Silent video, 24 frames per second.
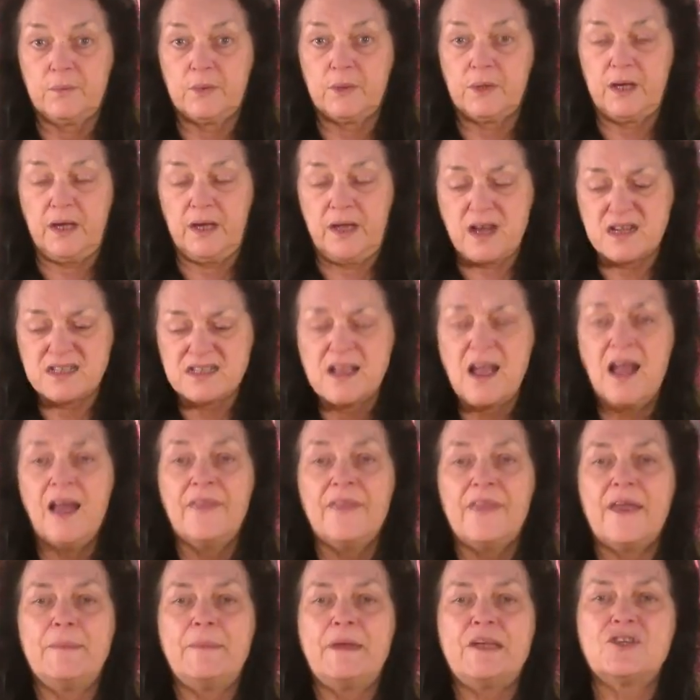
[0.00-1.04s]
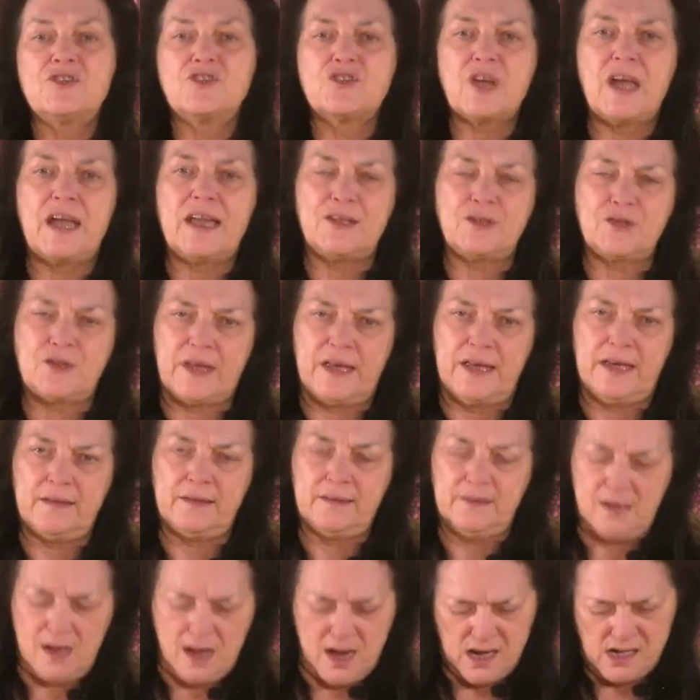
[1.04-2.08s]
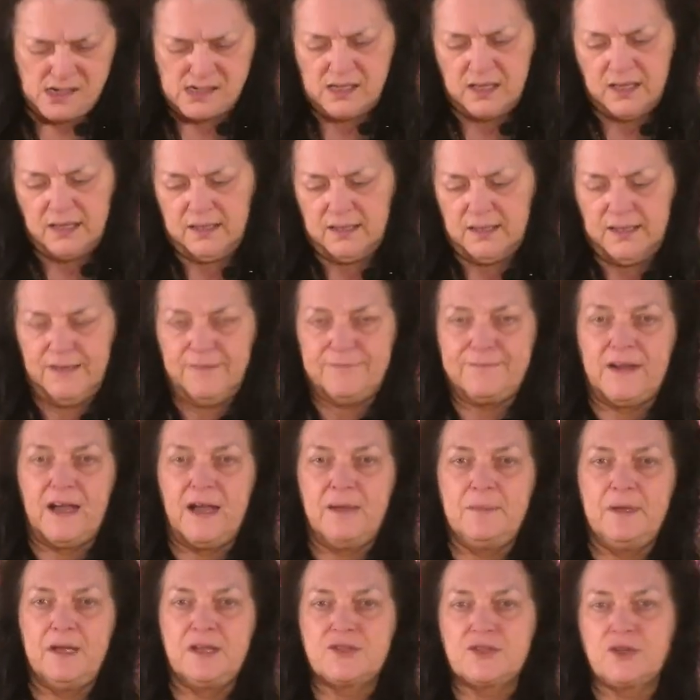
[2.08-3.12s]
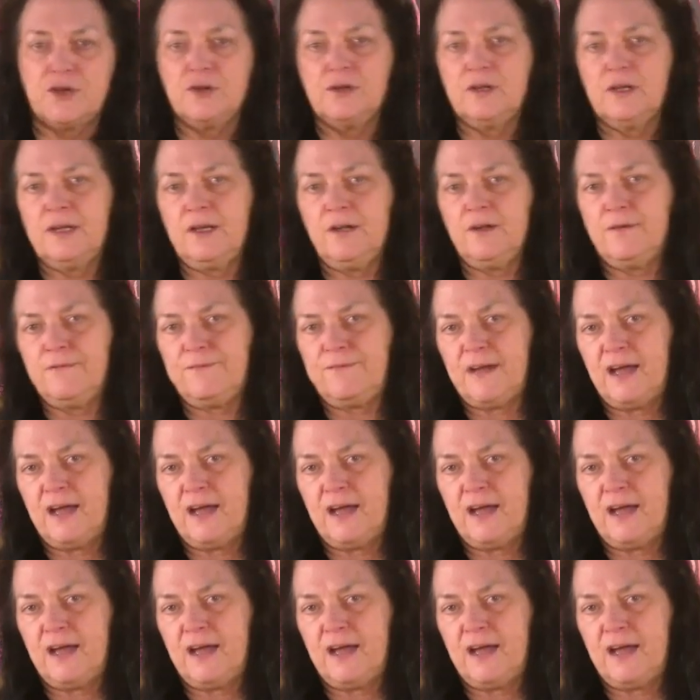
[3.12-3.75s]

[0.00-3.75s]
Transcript: Okay? That means change that. Leave five minutes earlier,